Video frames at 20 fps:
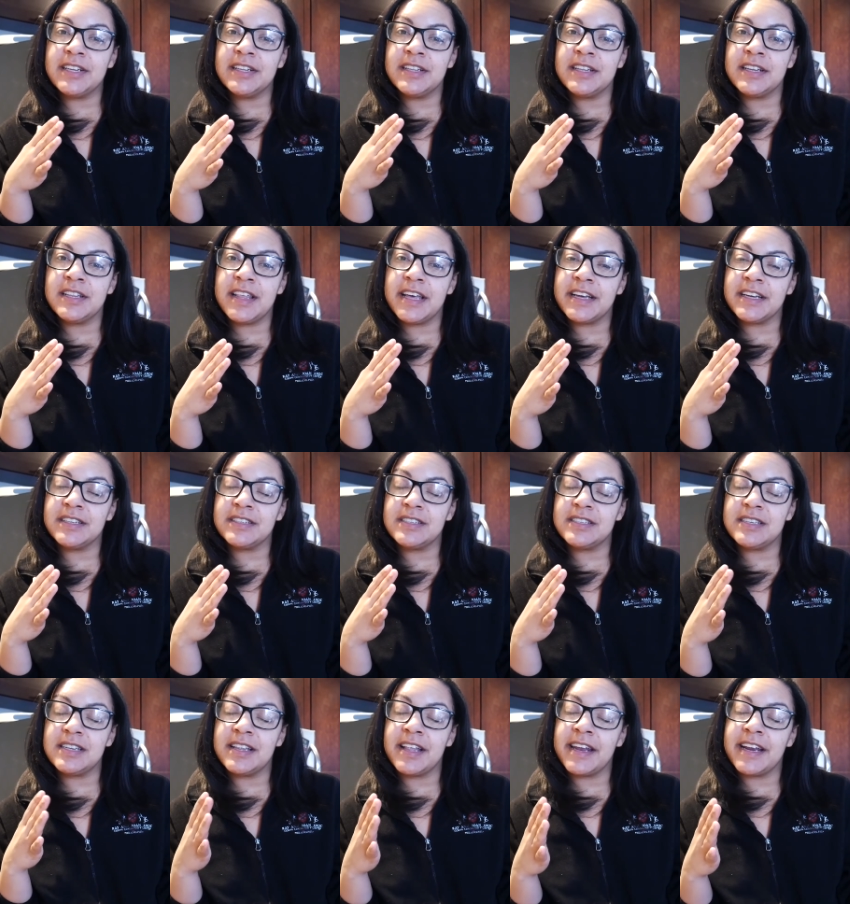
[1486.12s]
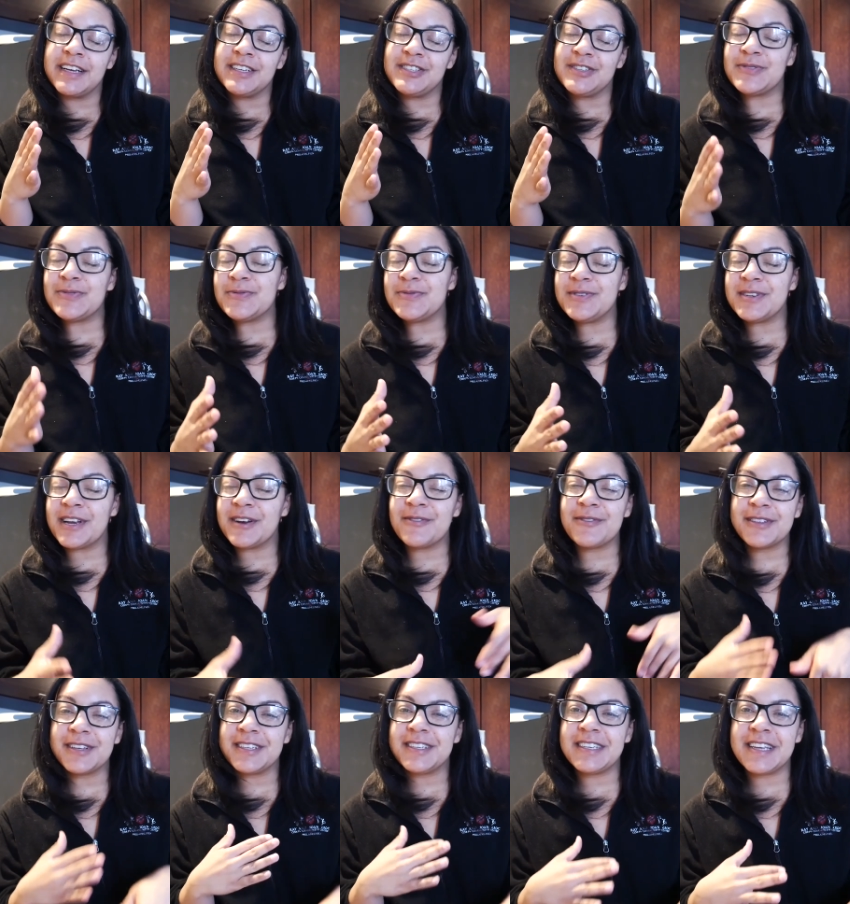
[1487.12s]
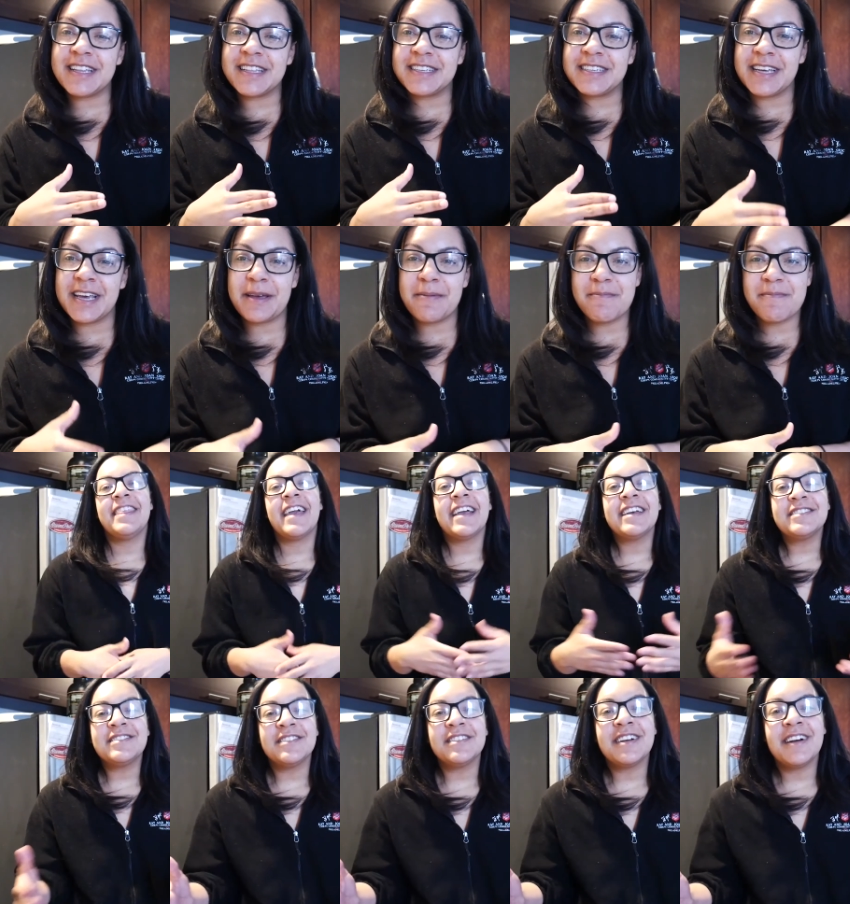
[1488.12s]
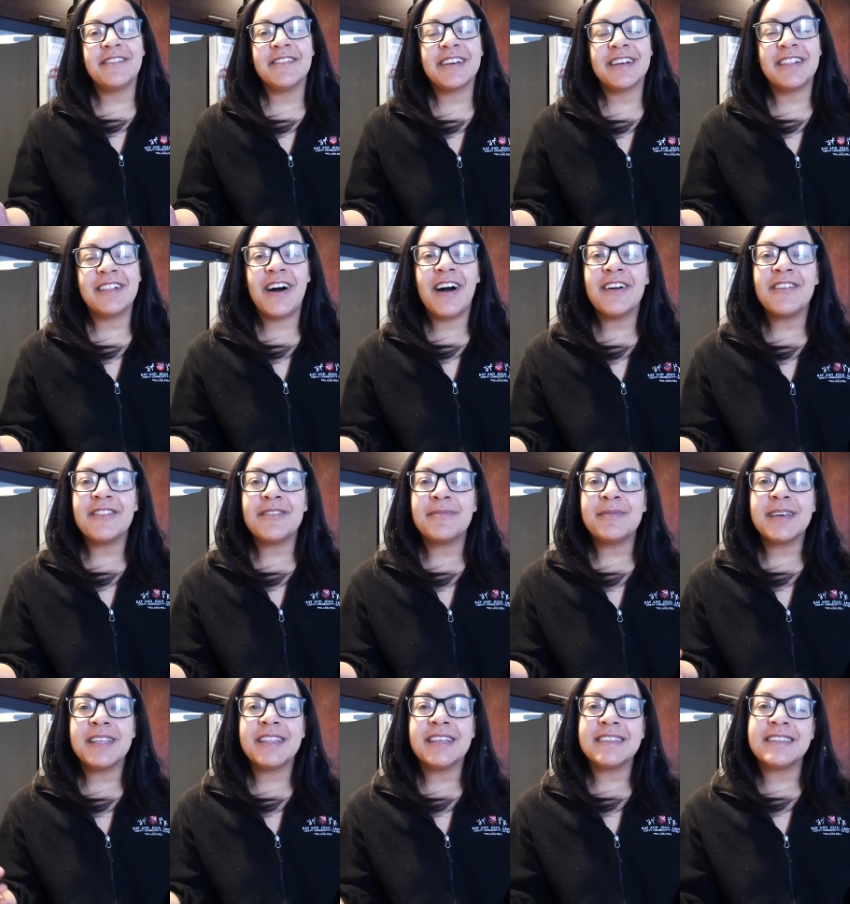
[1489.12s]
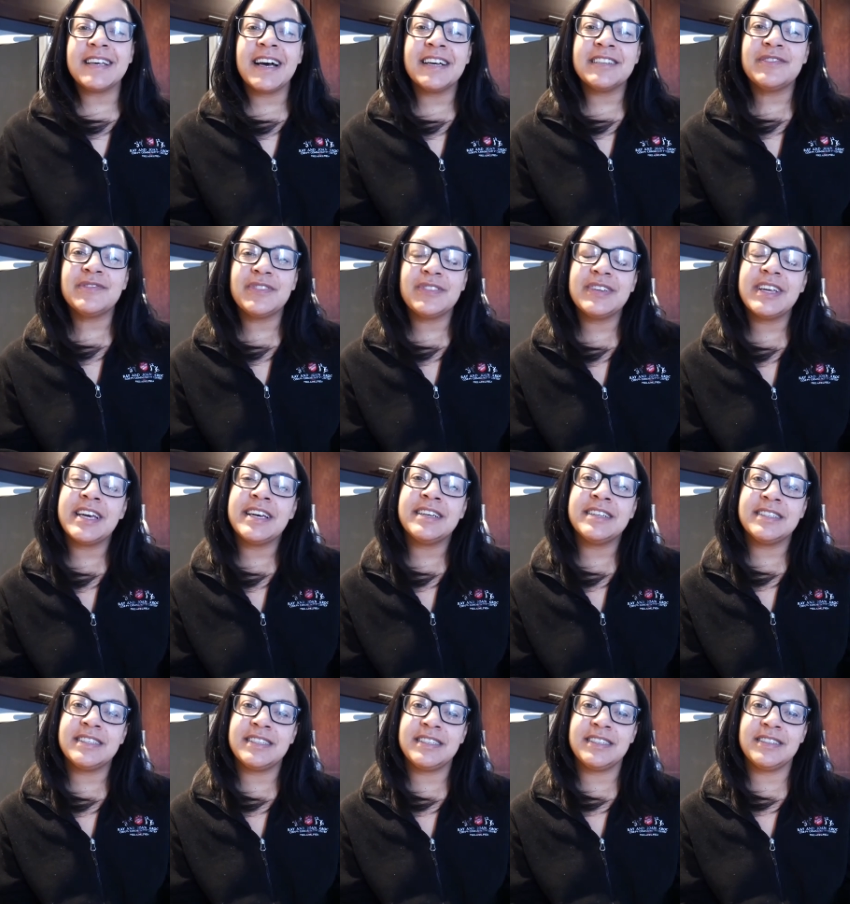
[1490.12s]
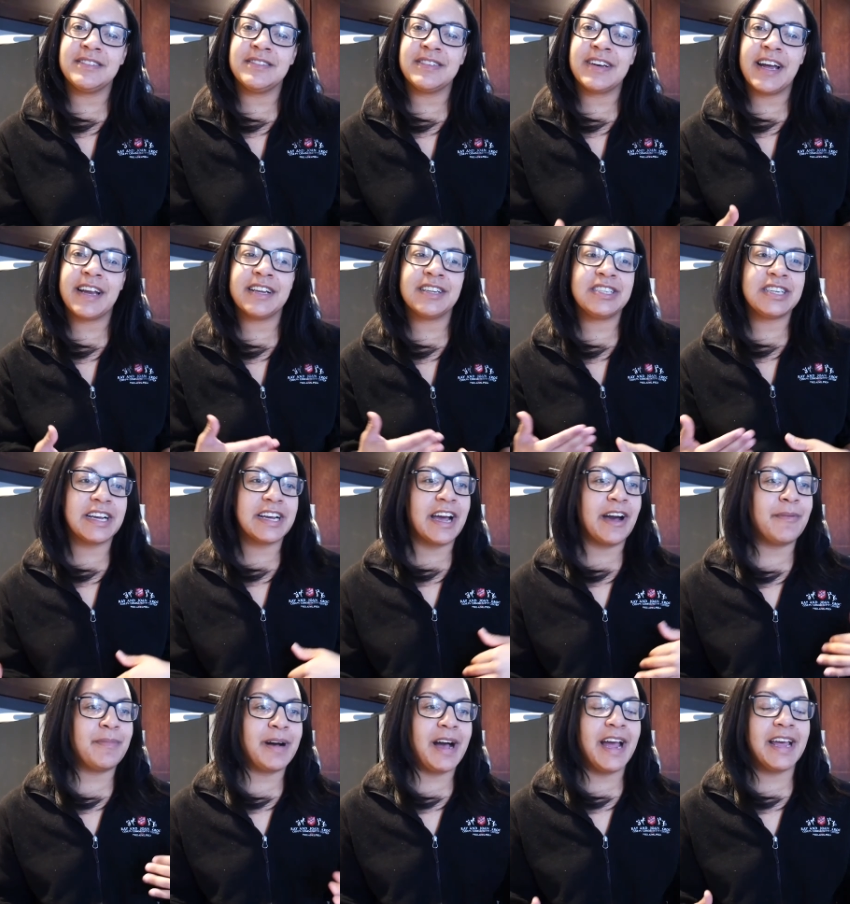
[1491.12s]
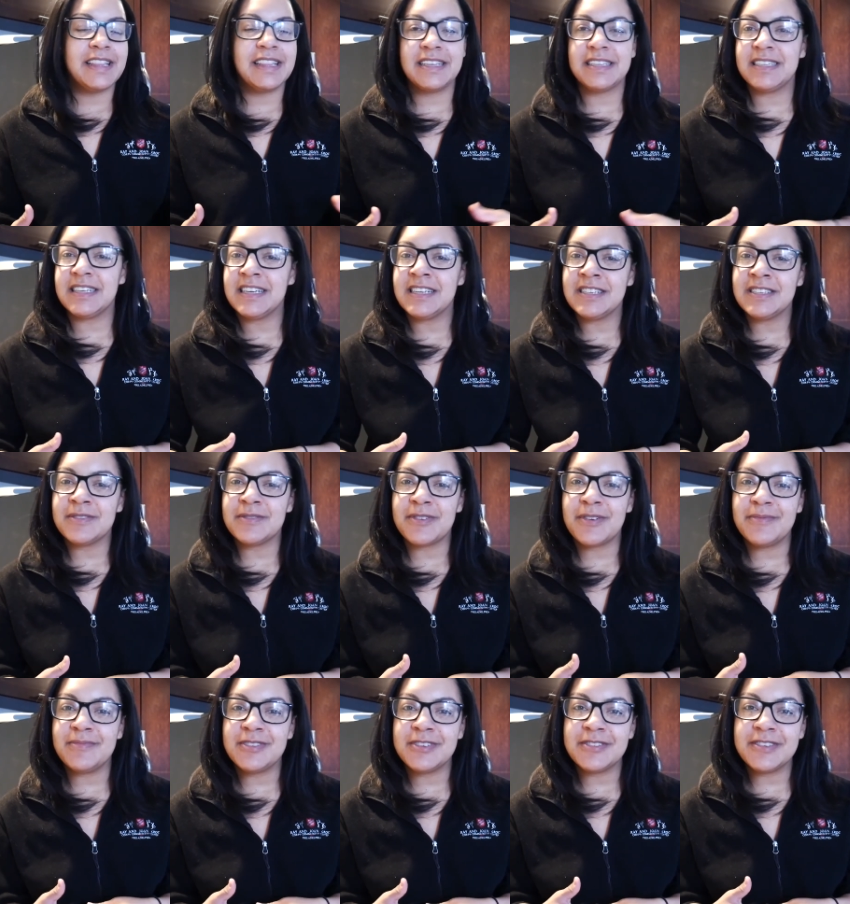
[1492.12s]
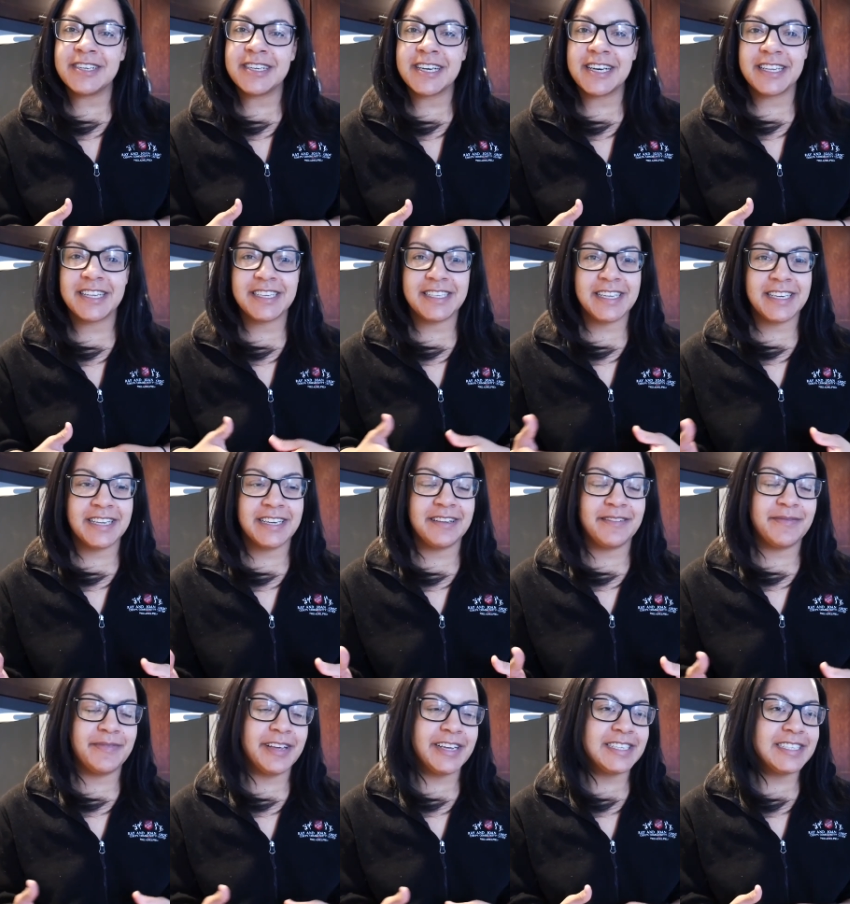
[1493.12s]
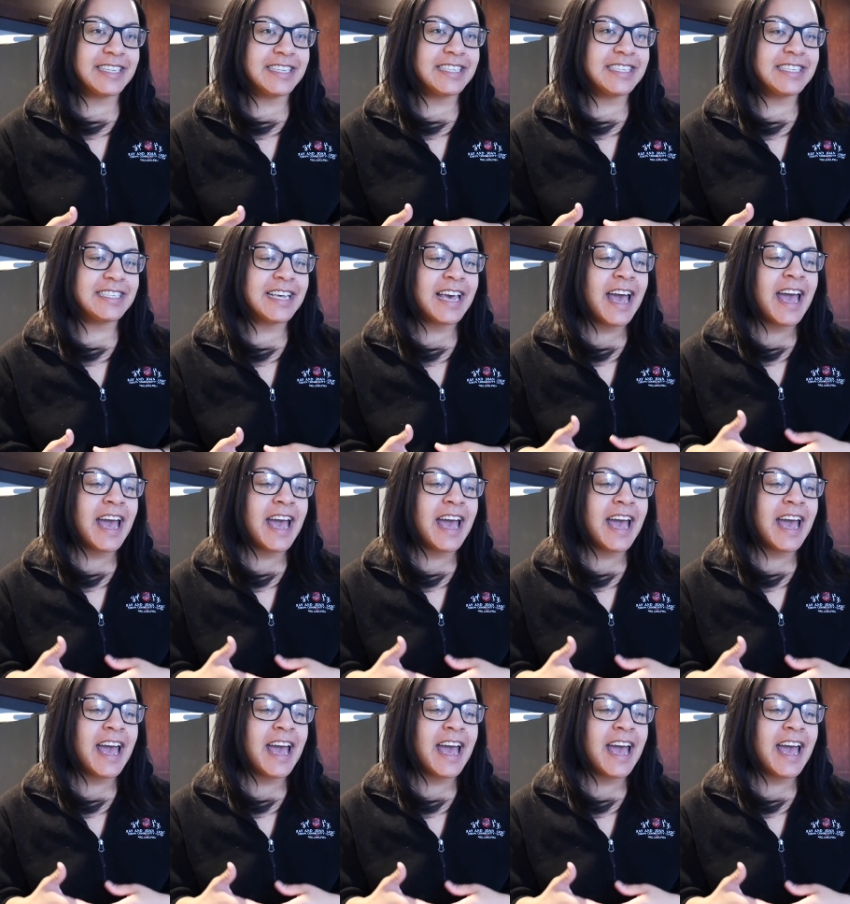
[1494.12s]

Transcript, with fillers: the things that I do generally stay the same. Thanks for coming along with me these last few days to kind of check out behind the scenes what I'm doing on a day-to-day basis.